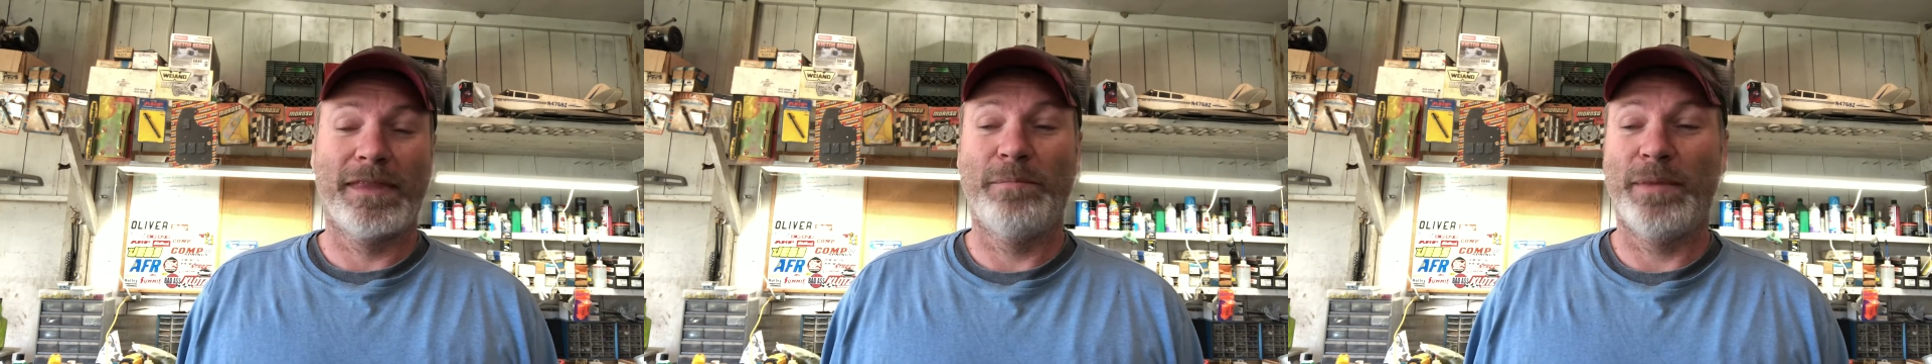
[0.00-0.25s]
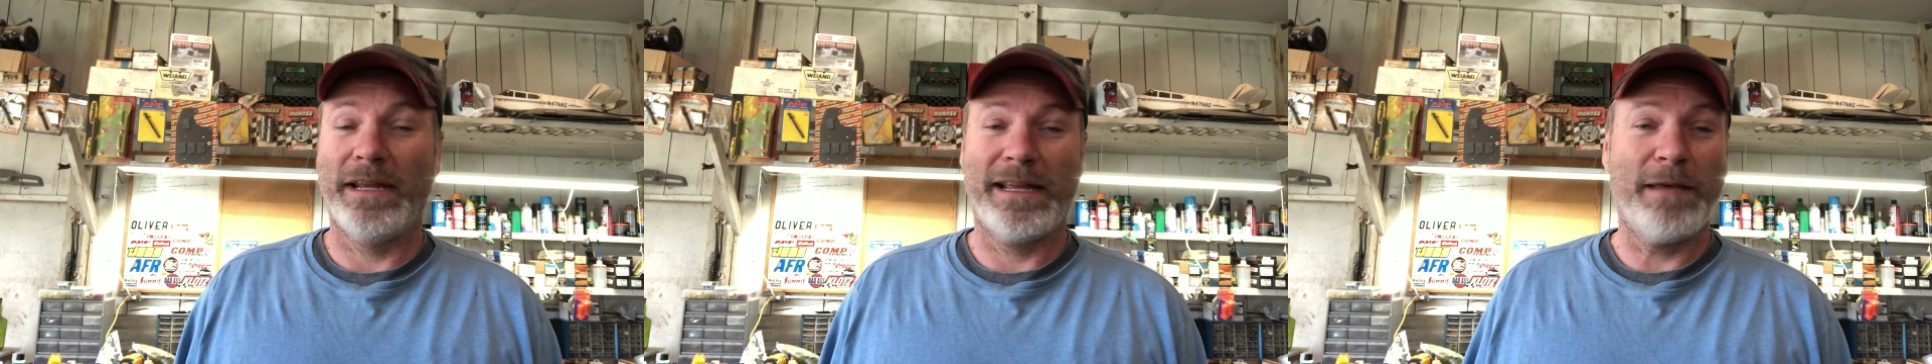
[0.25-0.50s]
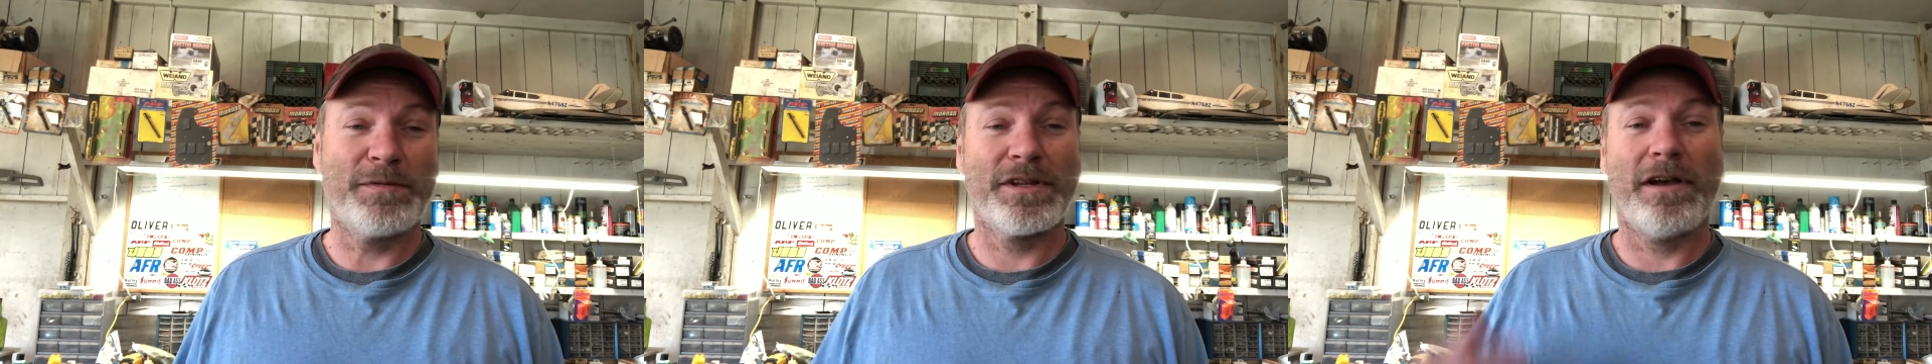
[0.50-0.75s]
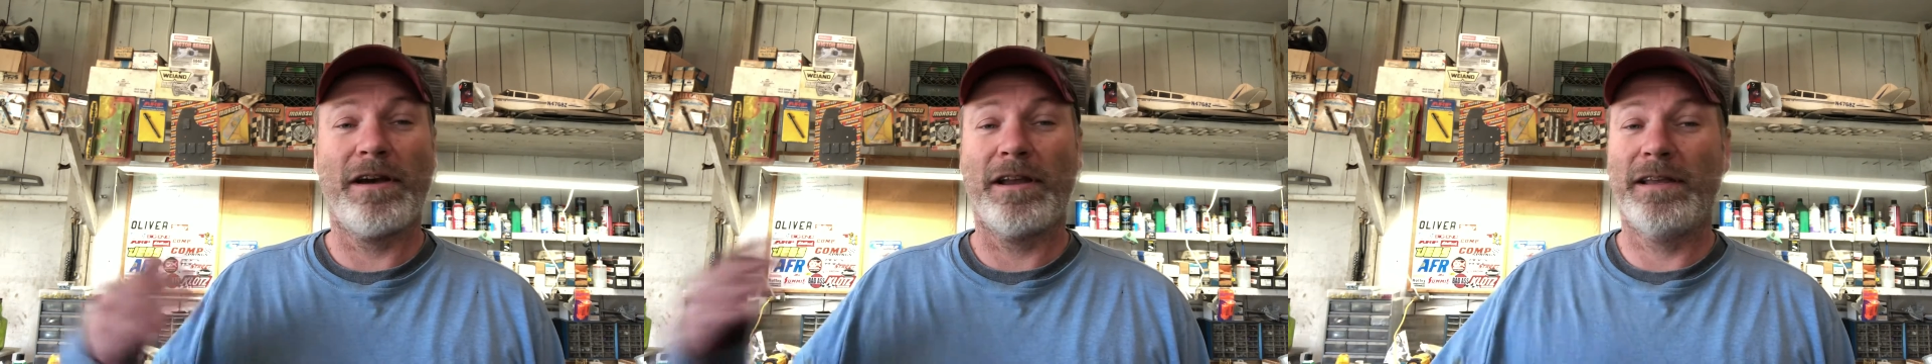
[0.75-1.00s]
but he keeps
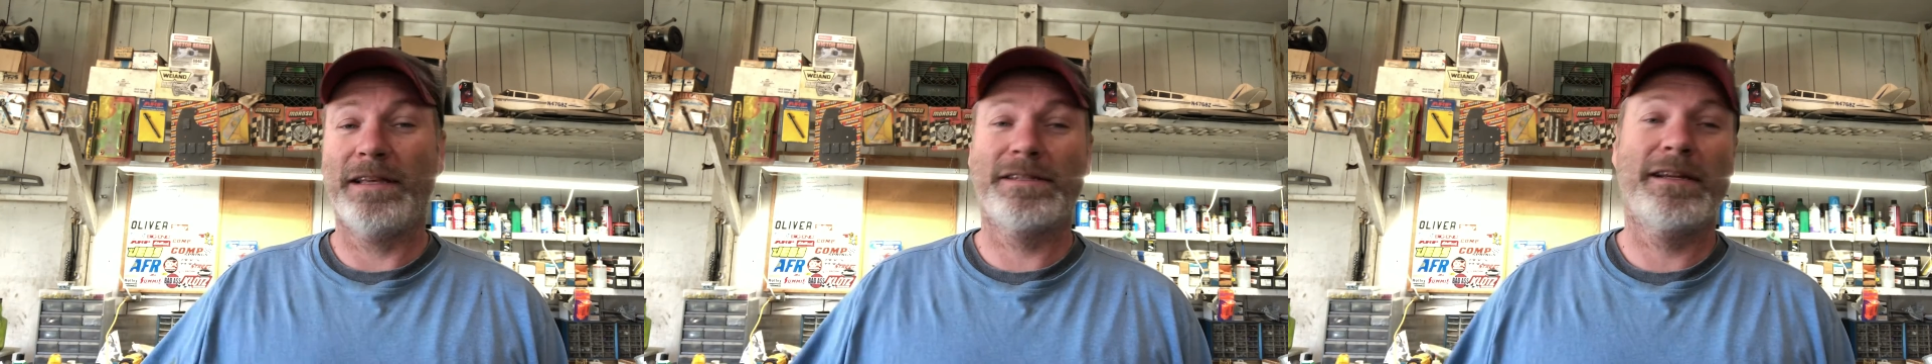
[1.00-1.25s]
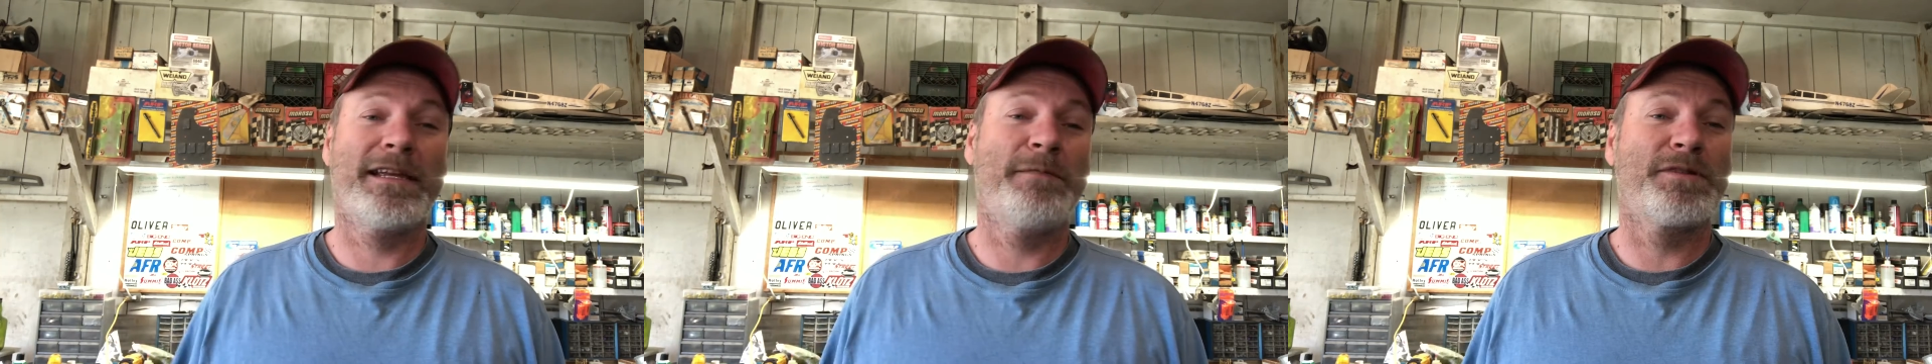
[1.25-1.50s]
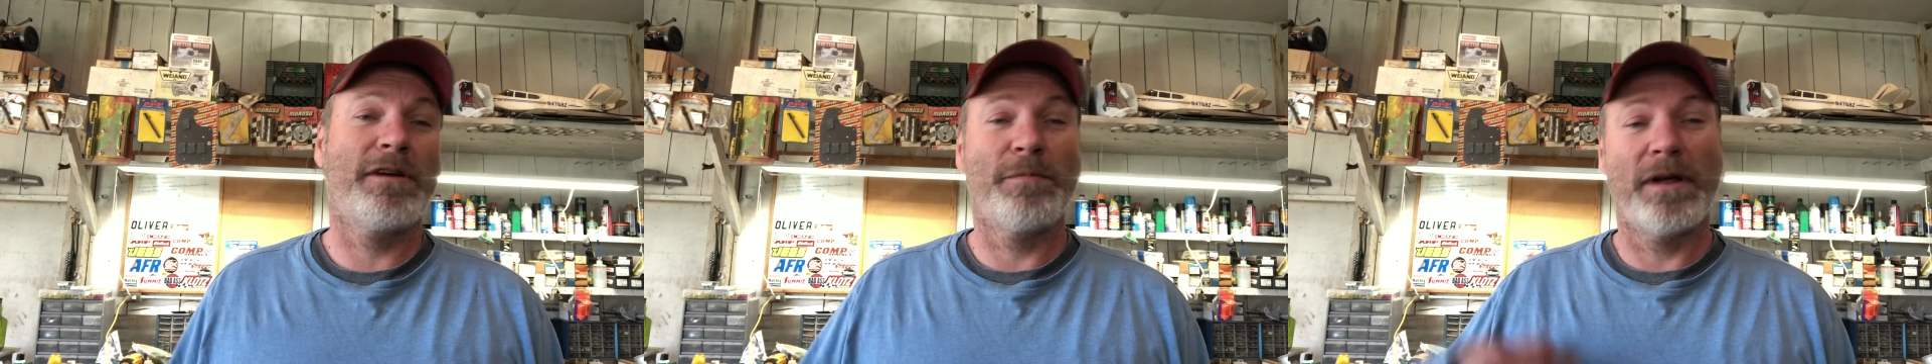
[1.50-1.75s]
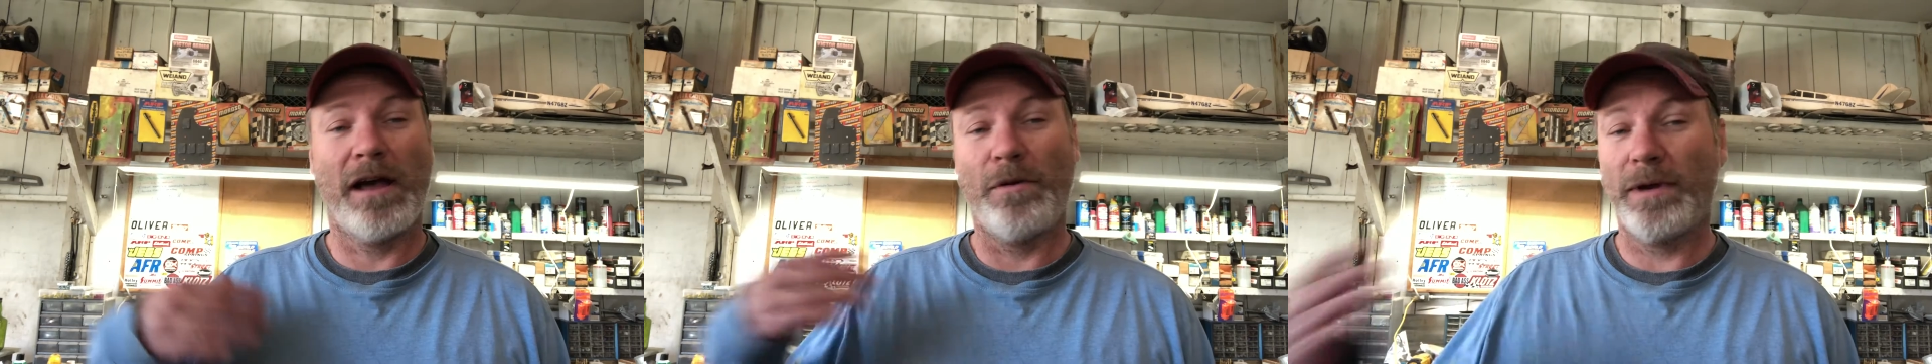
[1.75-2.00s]
talking, and his son keeps talking
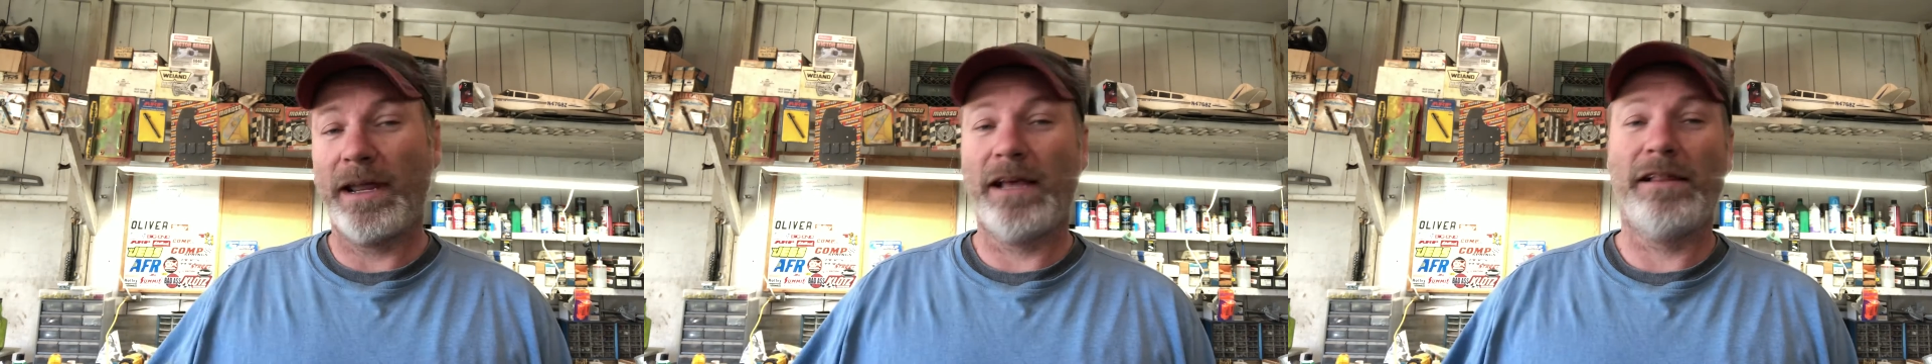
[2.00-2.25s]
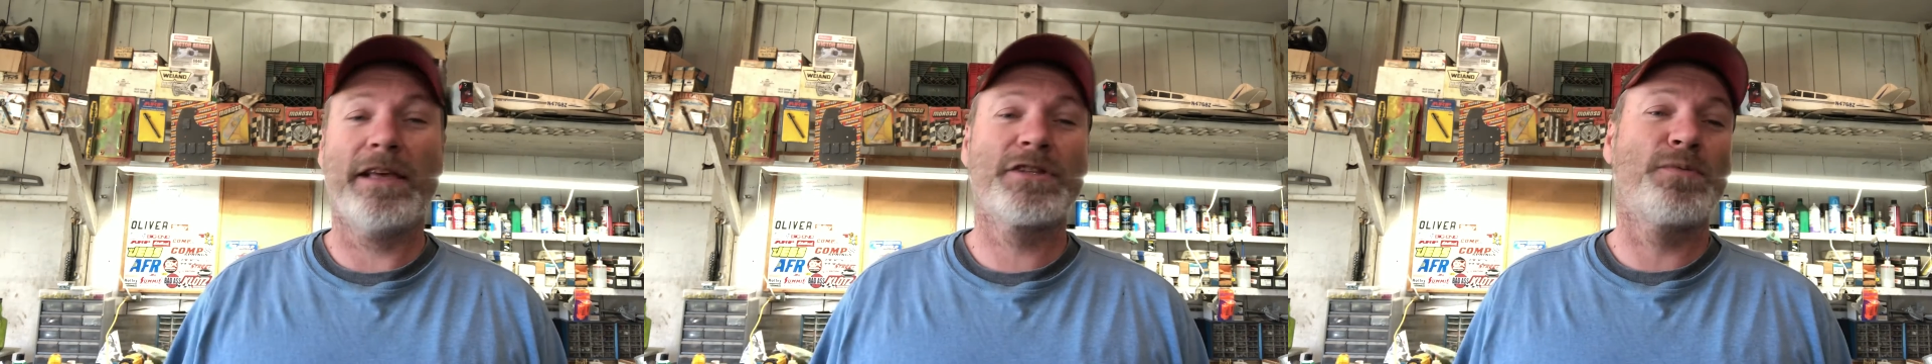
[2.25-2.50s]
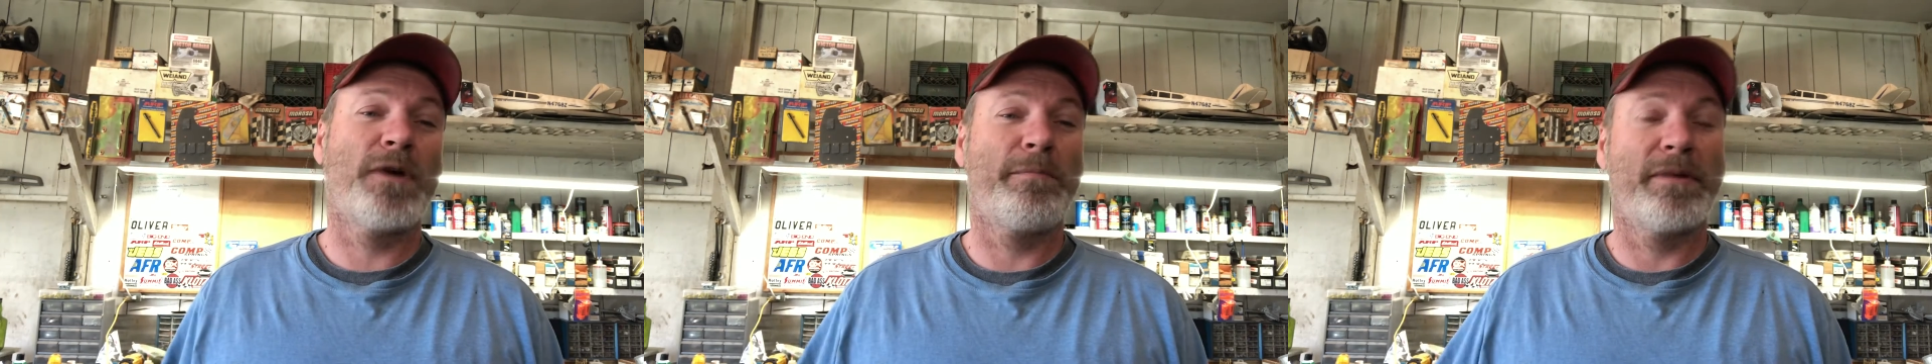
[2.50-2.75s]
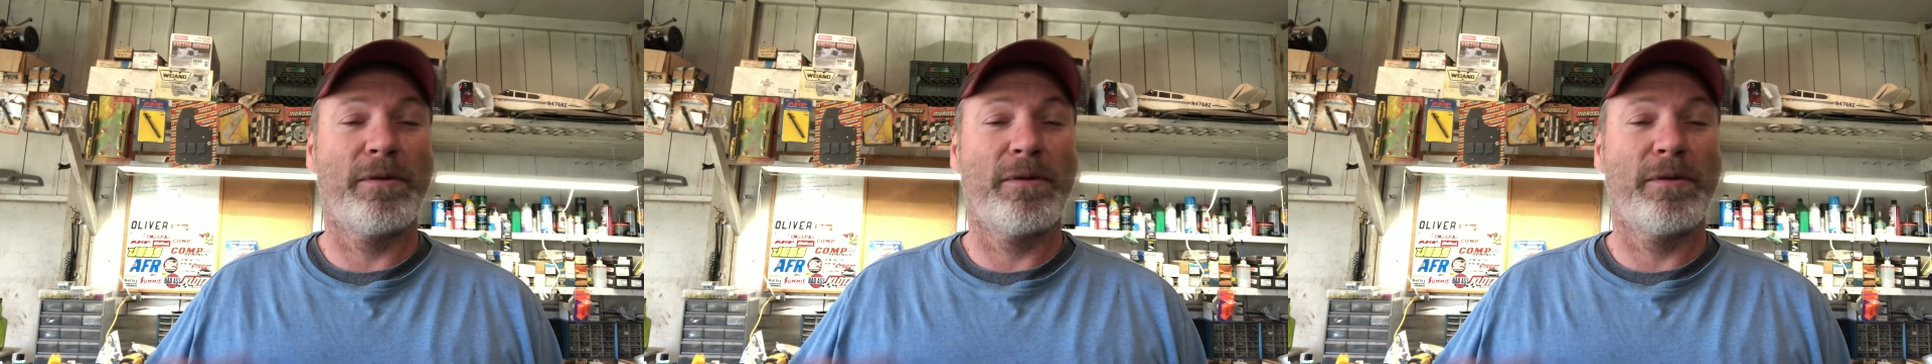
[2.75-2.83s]
about, I want to LS swap it,